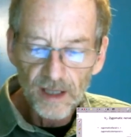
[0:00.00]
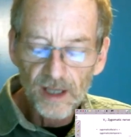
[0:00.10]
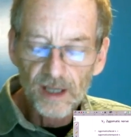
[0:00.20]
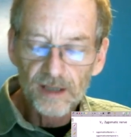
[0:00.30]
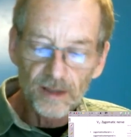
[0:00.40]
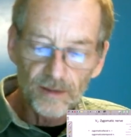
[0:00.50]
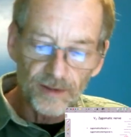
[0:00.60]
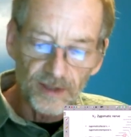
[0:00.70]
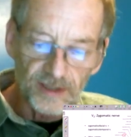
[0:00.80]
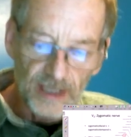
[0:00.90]
So for
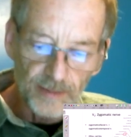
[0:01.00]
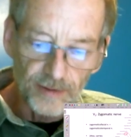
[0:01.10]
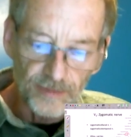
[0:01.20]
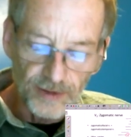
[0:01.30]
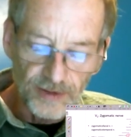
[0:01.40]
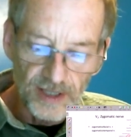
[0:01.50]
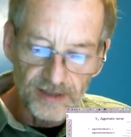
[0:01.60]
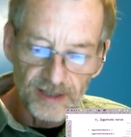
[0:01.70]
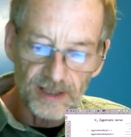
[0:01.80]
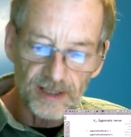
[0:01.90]
example, if we're
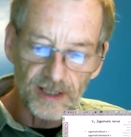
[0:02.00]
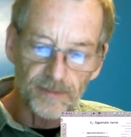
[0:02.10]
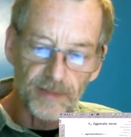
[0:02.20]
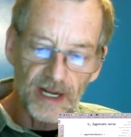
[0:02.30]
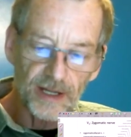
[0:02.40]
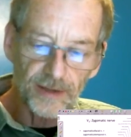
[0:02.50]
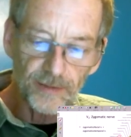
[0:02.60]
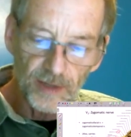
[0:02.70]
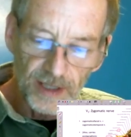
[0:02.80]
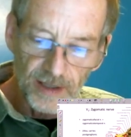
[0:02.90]
tracing the
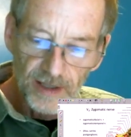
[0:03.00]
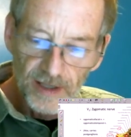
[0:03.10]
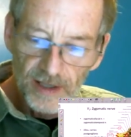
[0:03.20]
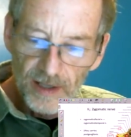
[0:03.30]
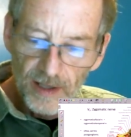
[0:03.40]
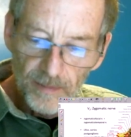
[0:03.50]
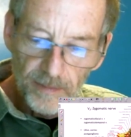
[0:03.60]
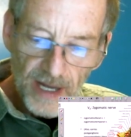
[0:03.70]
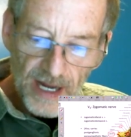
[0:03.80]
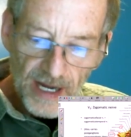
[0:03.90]
pathway
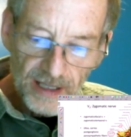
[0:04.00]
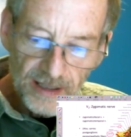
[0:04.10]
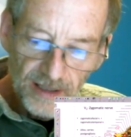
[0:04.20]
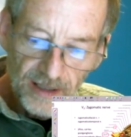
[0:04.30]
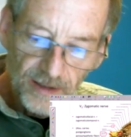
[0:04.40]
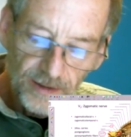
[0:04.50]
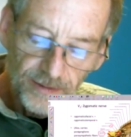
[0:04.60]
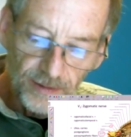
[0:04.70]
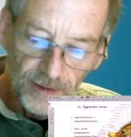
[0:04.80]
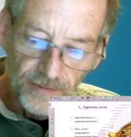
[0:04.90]
back
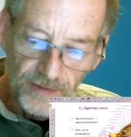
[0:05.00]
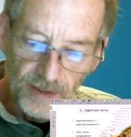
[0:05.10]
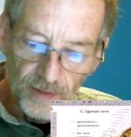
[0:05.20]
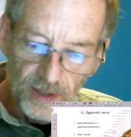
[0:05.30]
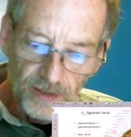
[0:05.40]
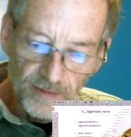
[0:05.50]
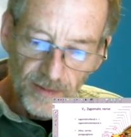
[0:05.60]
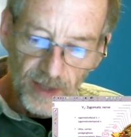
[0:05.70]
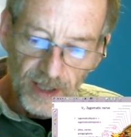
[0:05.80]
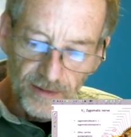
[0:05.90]
through V1, we
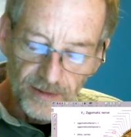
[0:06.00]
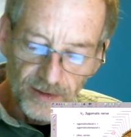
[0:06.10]
might